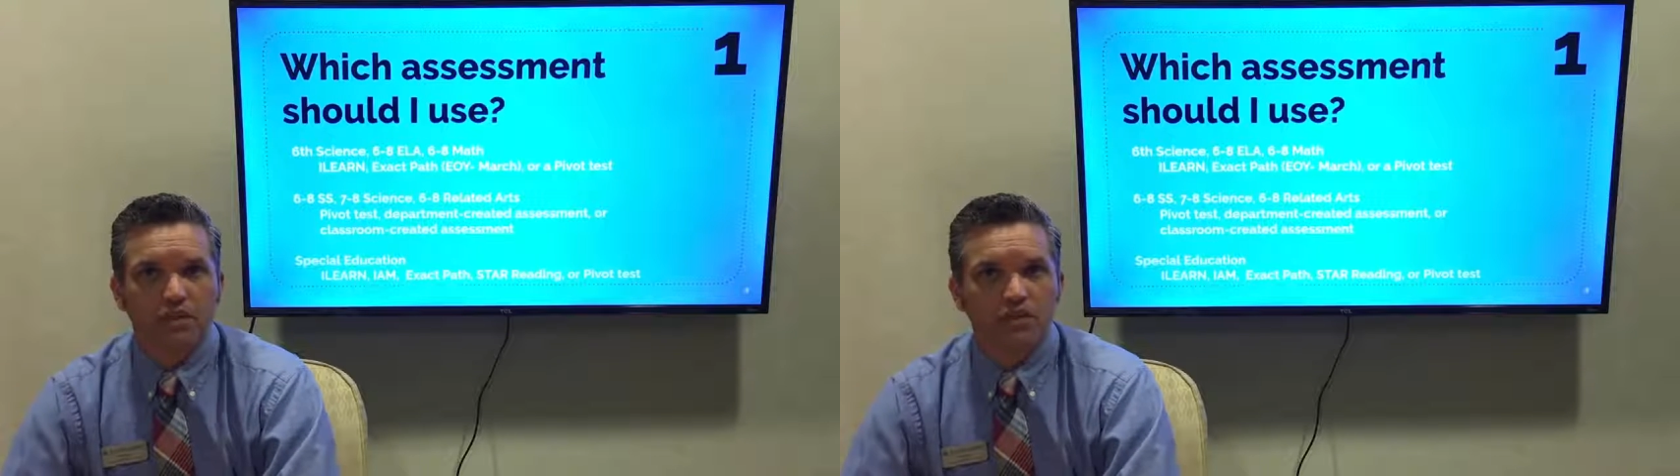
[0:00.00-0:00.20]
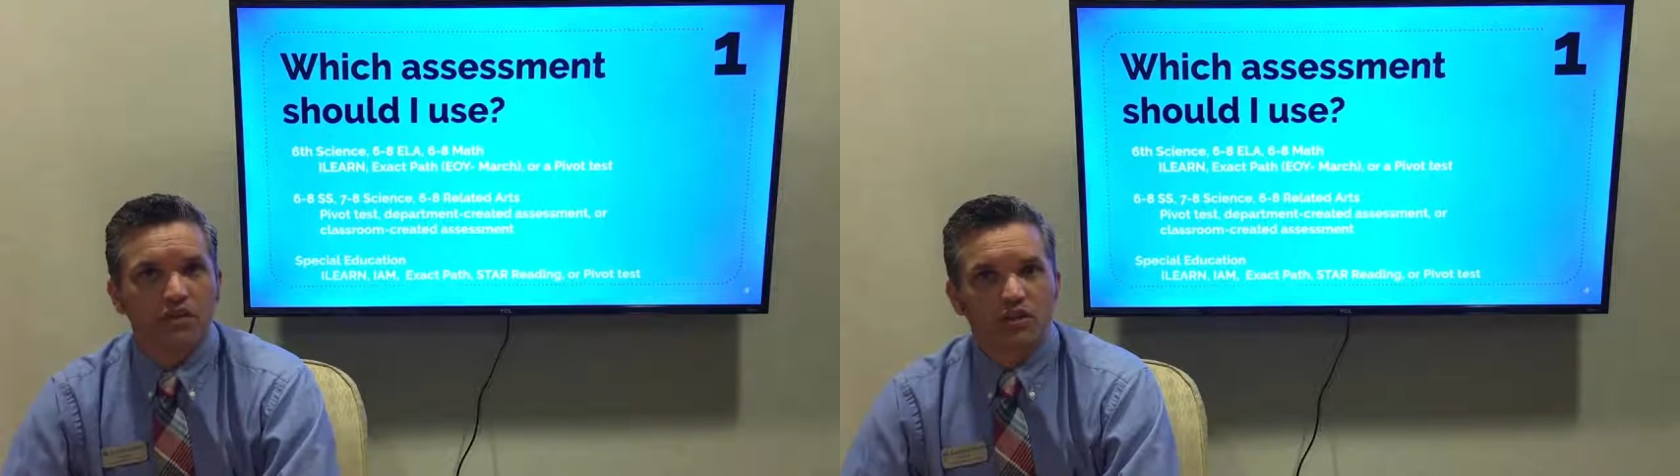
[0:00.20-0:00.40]

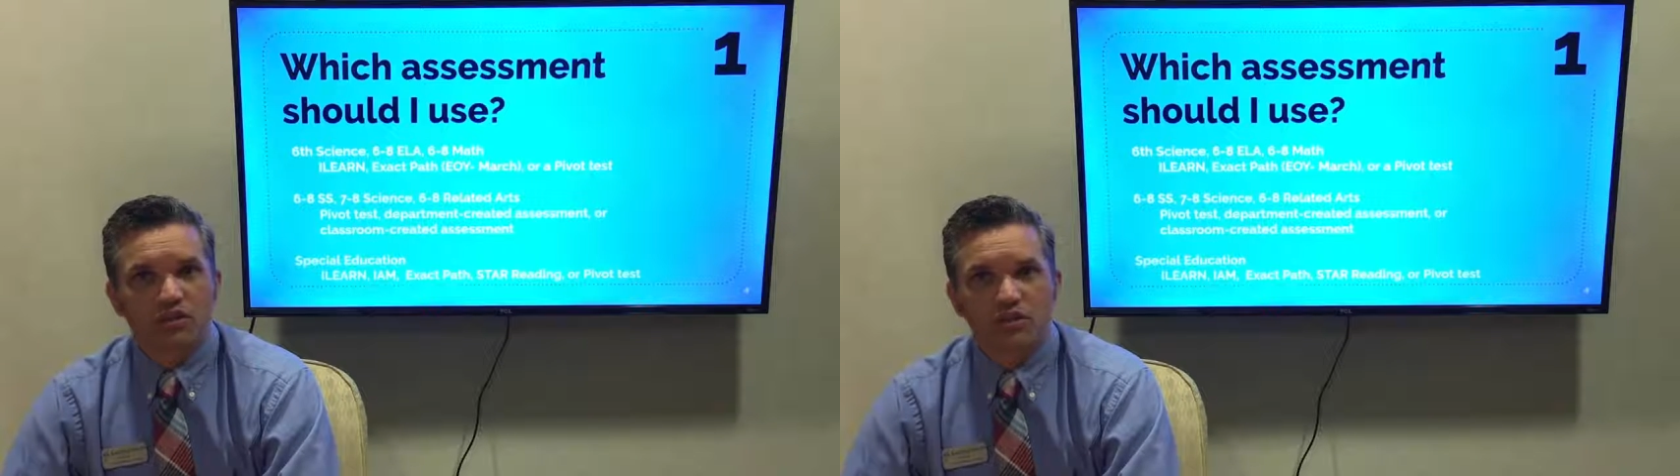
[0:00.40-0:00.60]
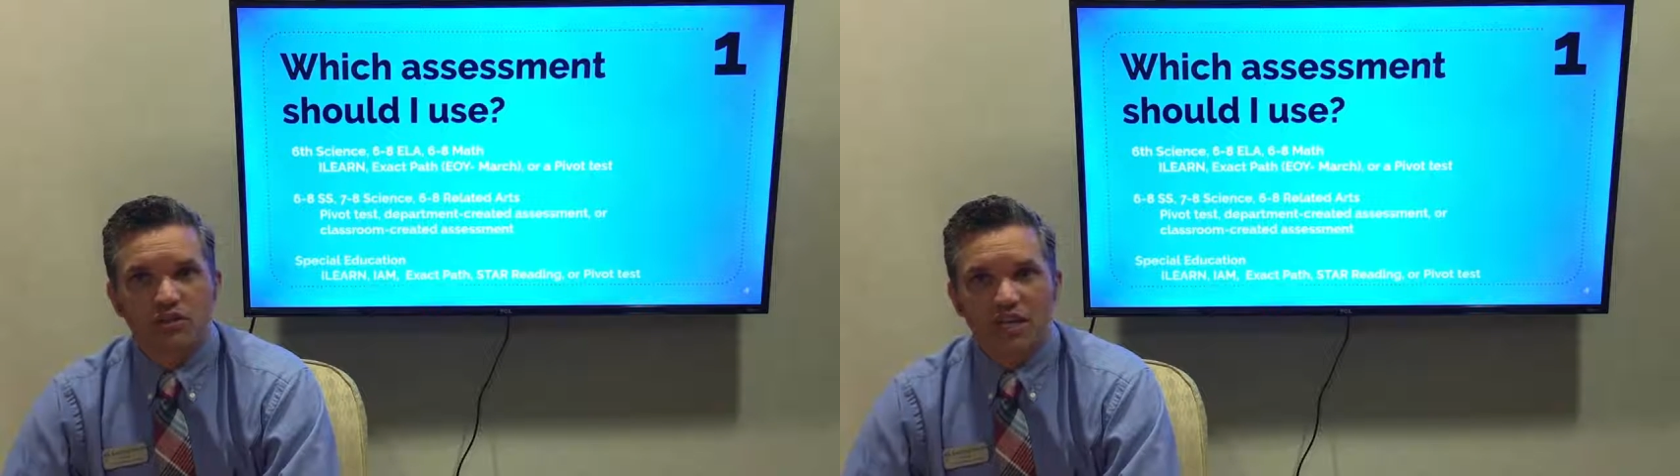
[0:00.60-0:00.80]
You could also
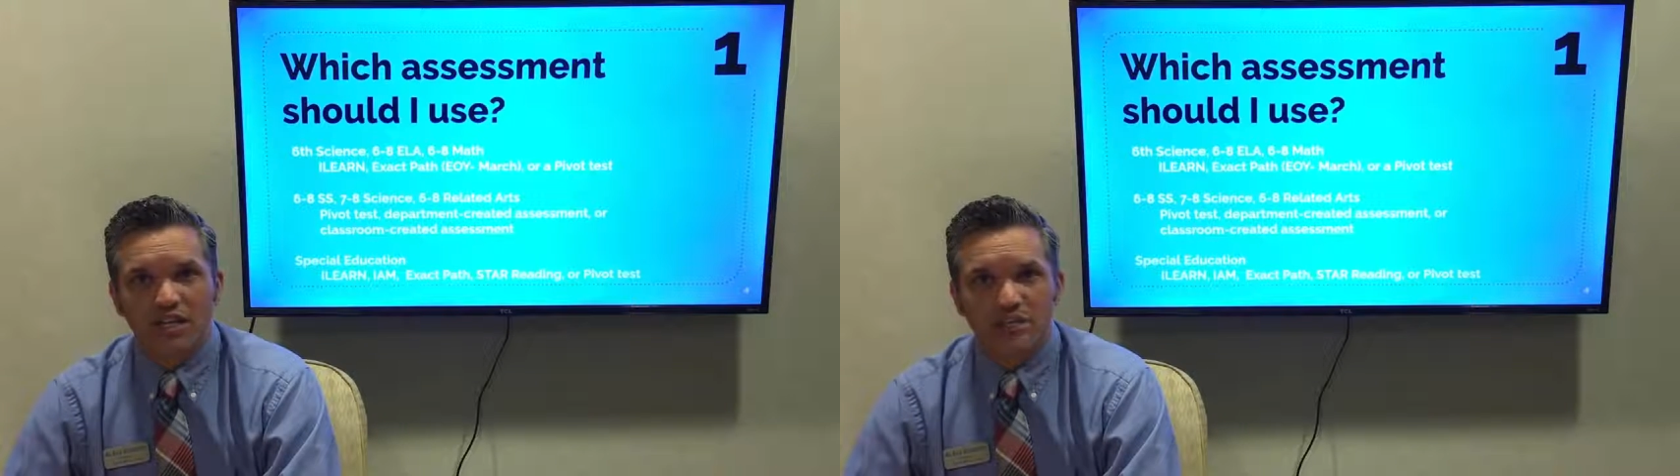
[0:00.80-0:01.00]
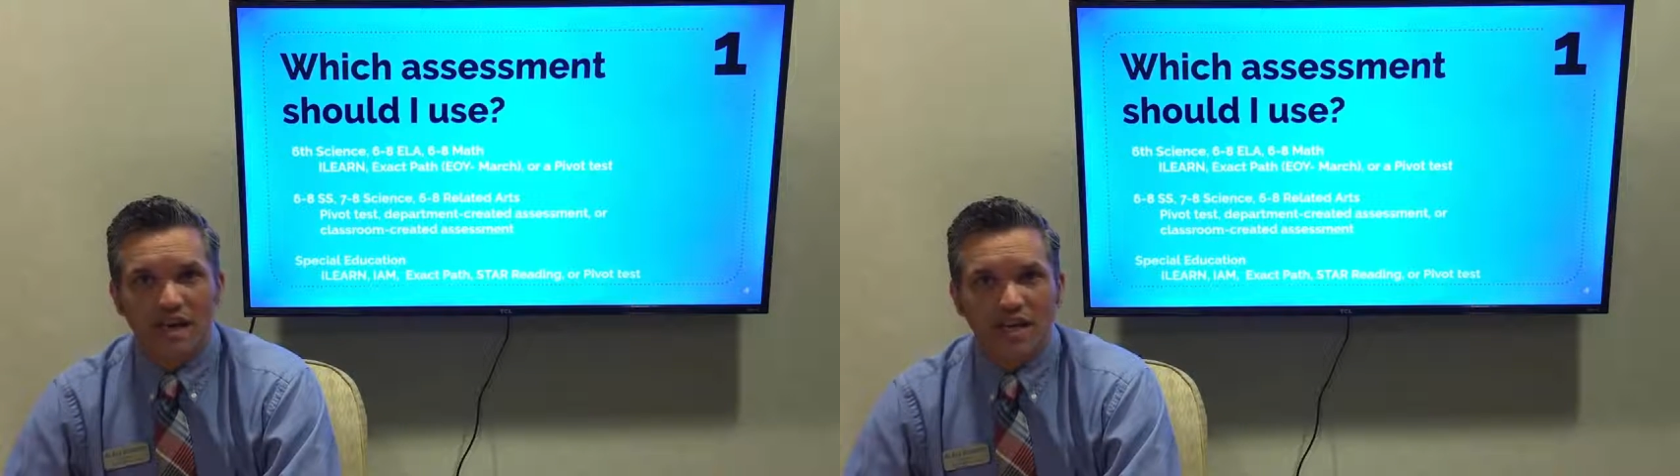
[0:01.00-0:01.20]
use
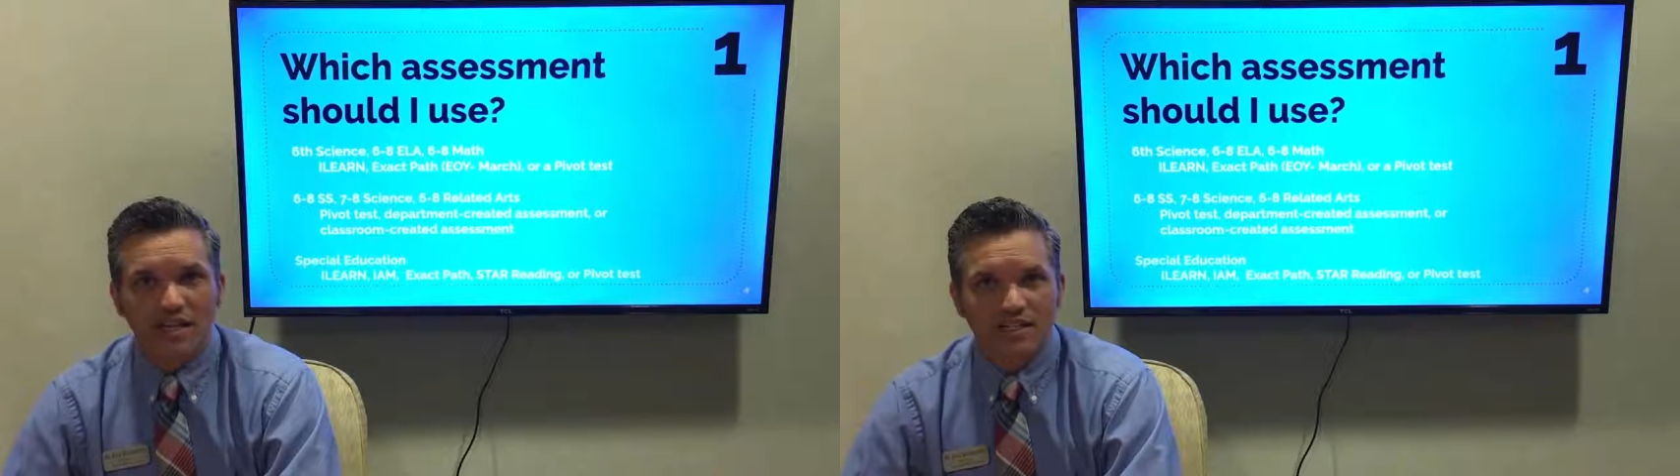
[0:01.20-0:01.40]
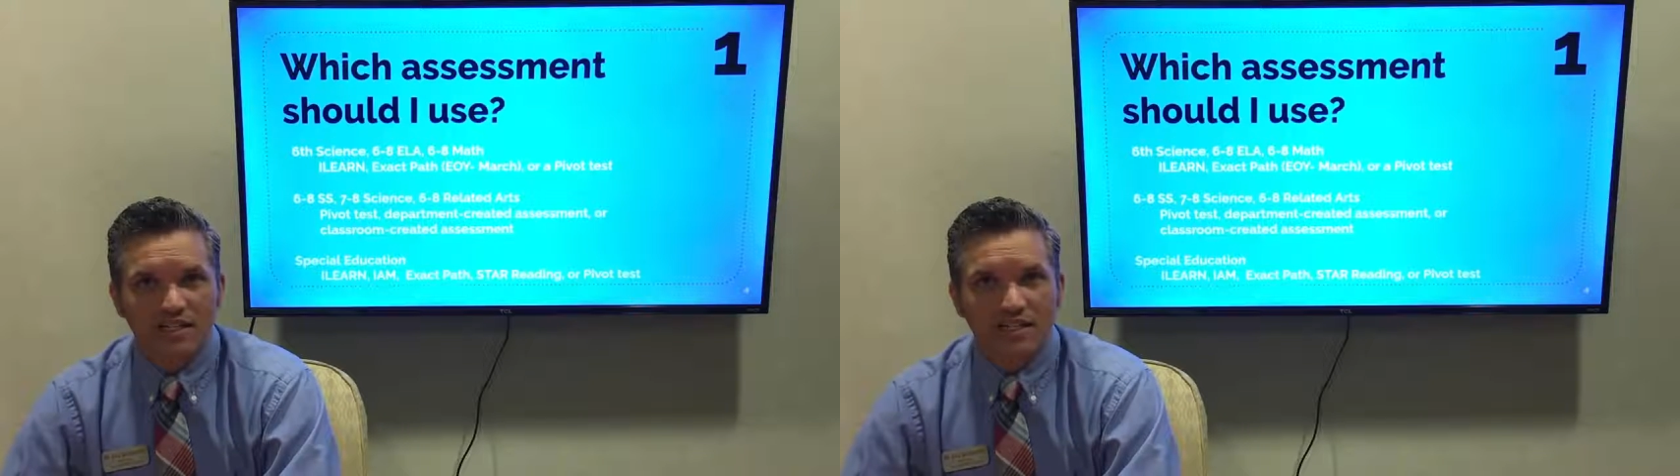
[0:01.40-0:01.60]

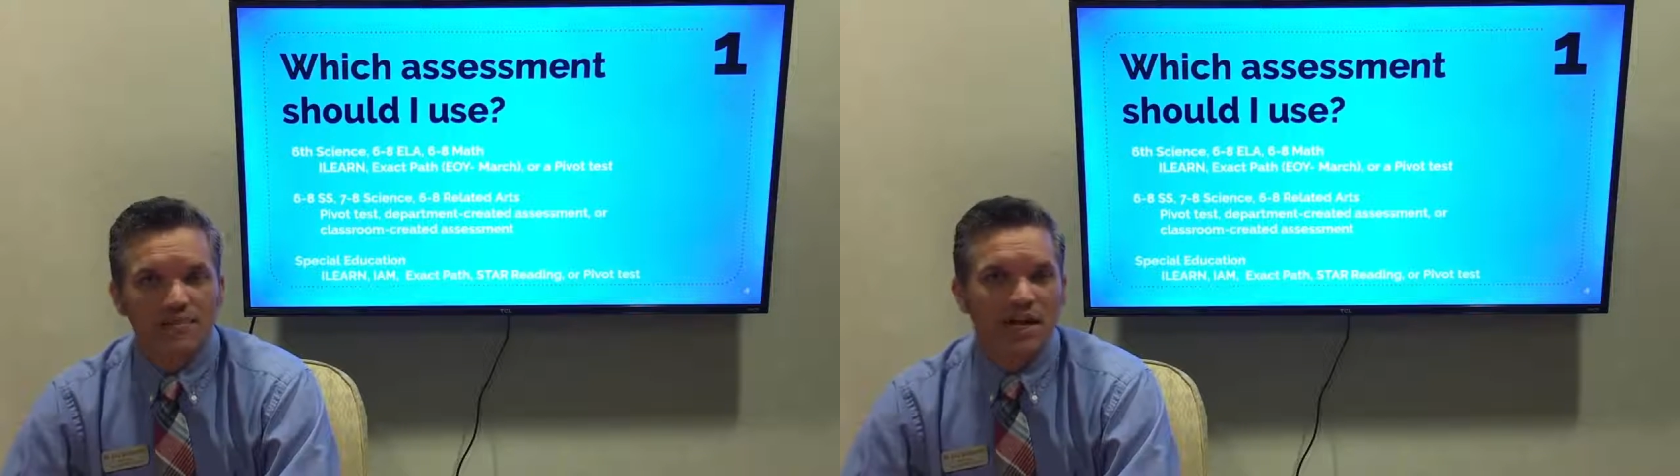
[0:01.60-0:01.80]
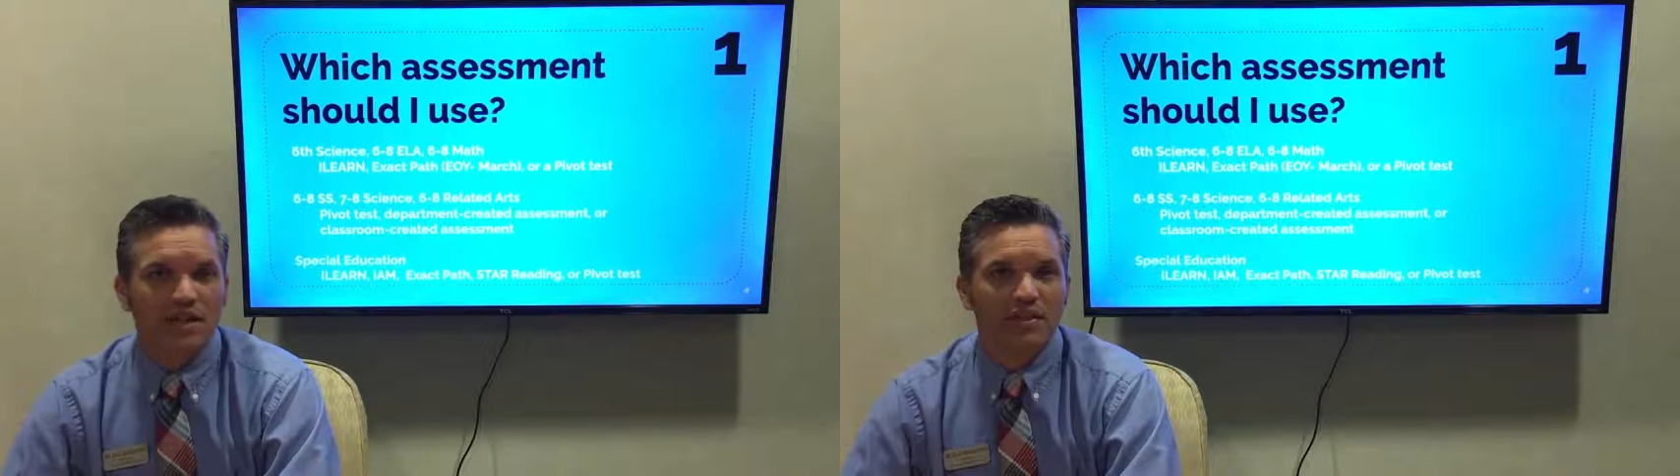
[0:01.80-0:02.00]

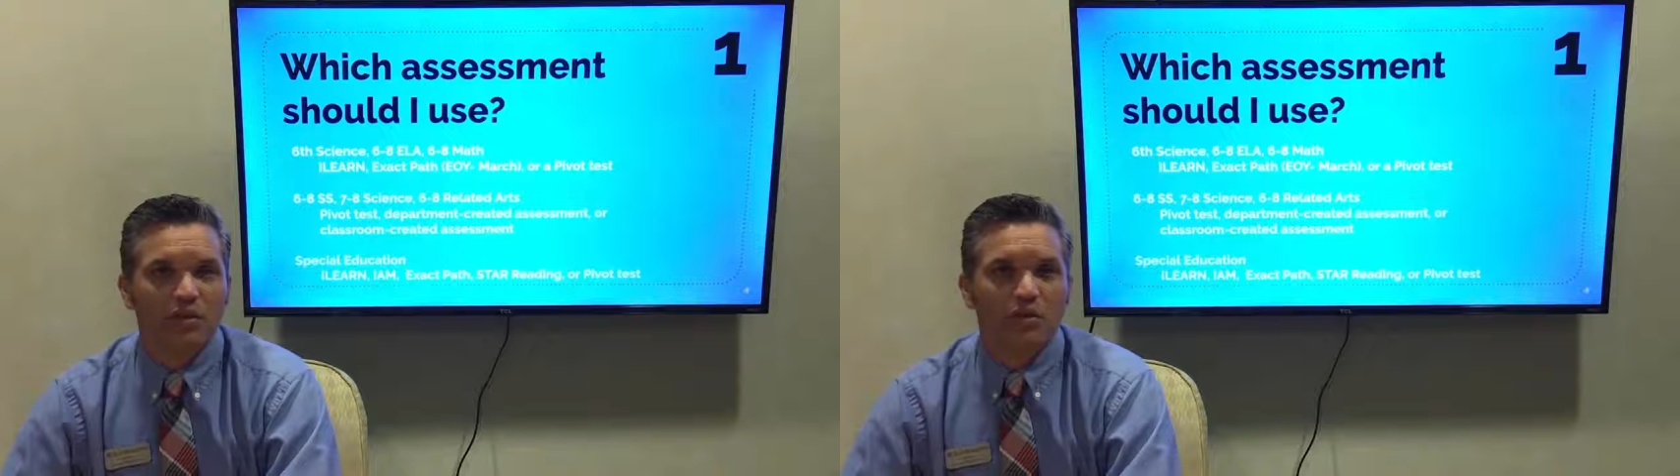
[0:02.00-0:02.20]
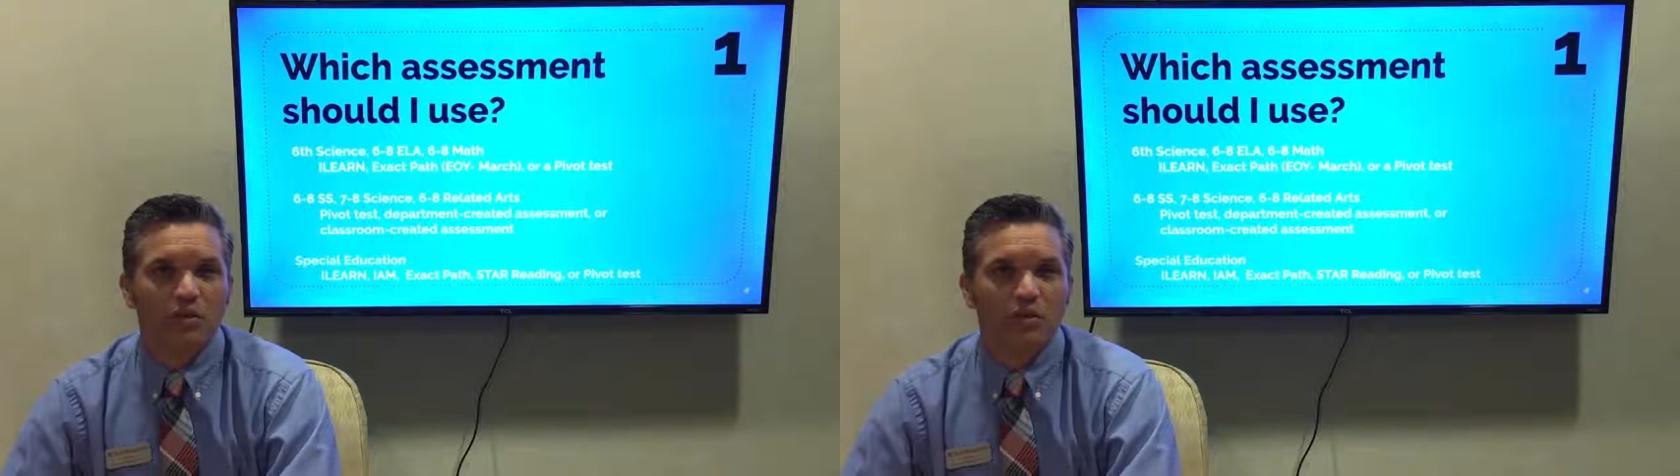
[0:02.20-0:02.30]
ExactPath